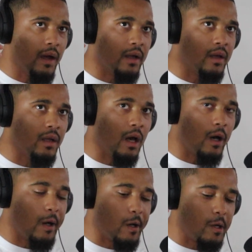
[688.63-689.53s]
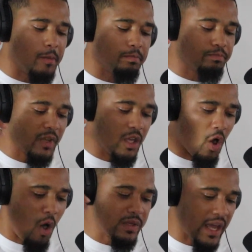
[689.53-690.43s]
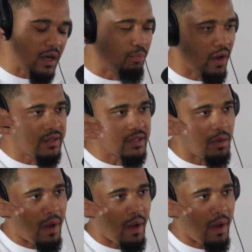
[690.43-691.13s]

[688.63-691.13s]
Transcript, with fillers: uh, uh, um, he always had a presence